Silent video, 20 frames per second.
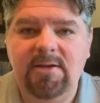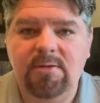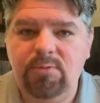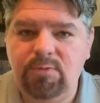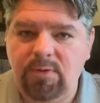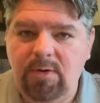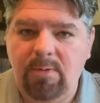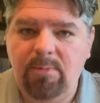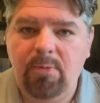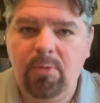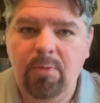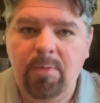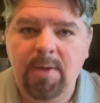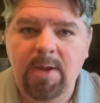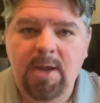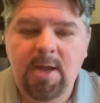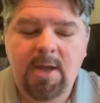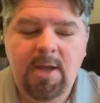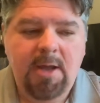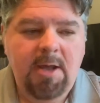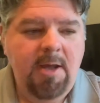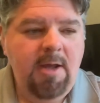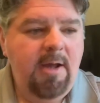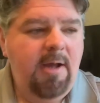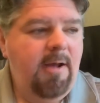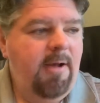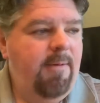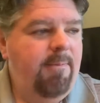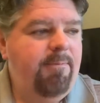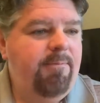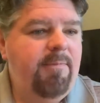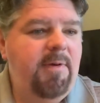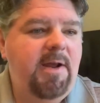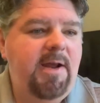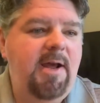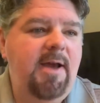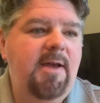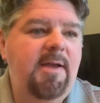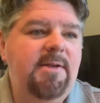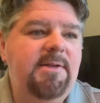in trouble,
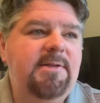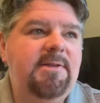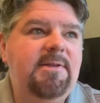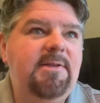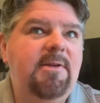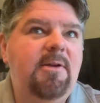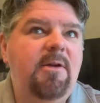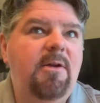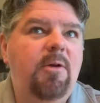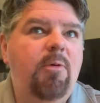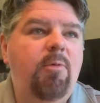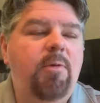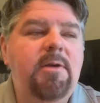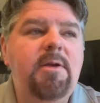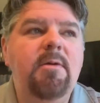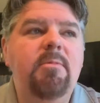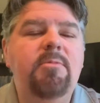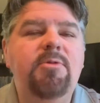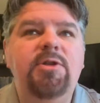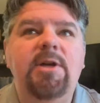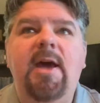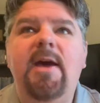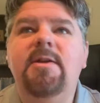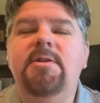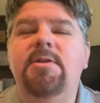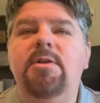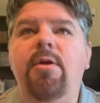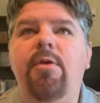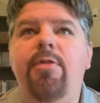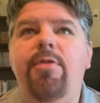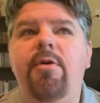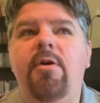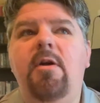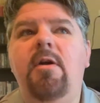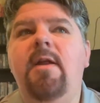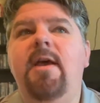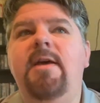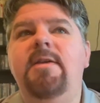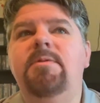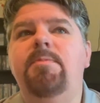because William Jackson
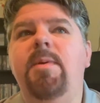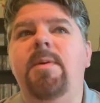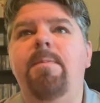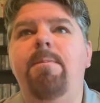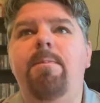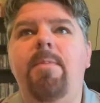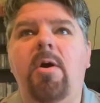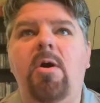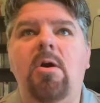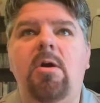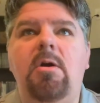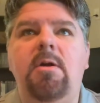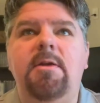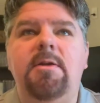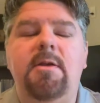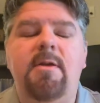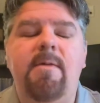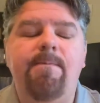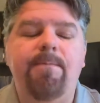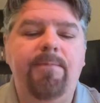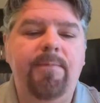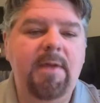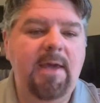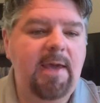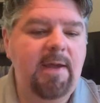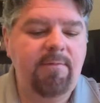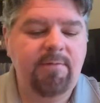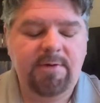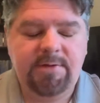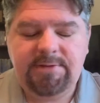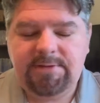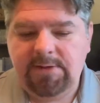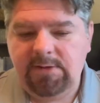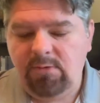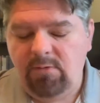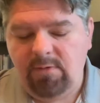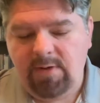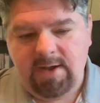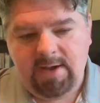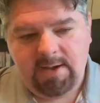III has been burnt every
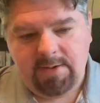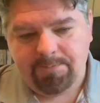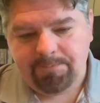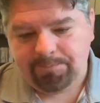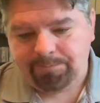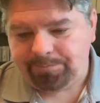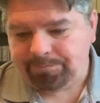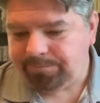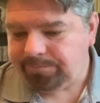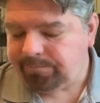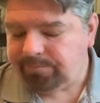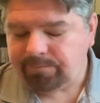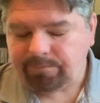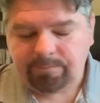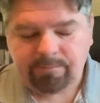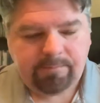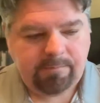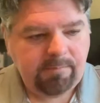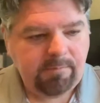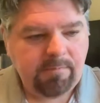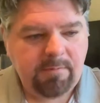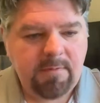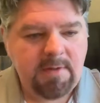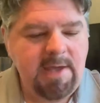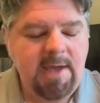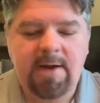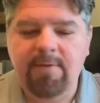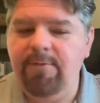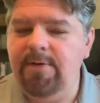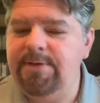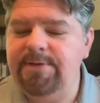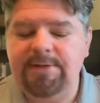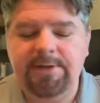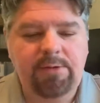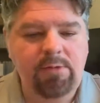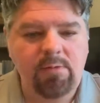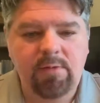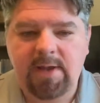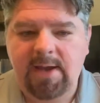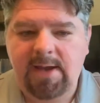single game. Every
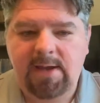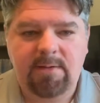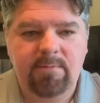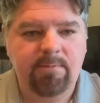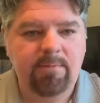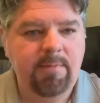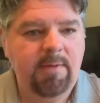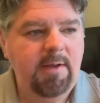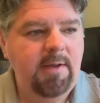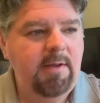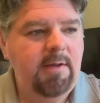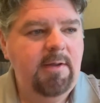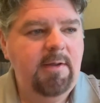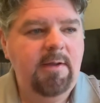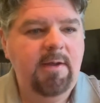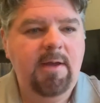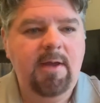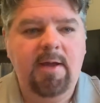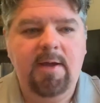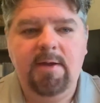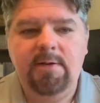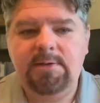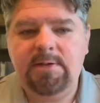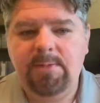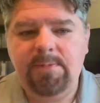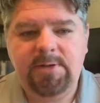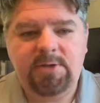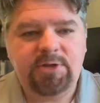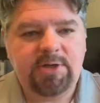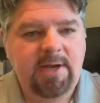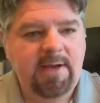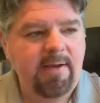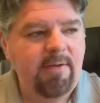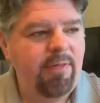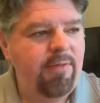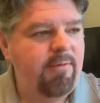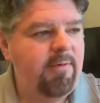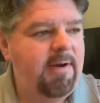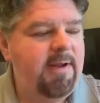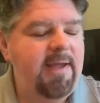single game,
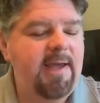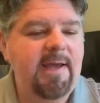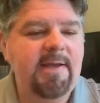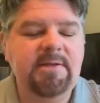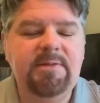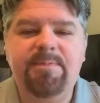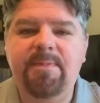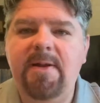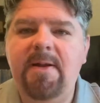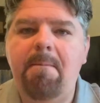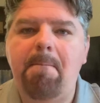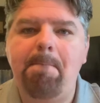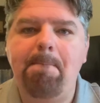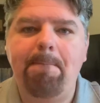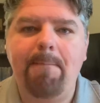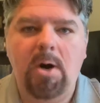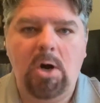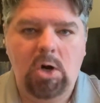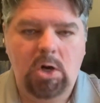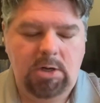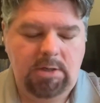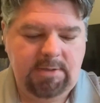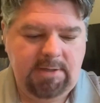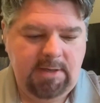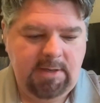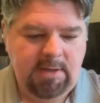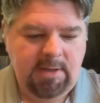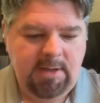WJ3 has been burnt.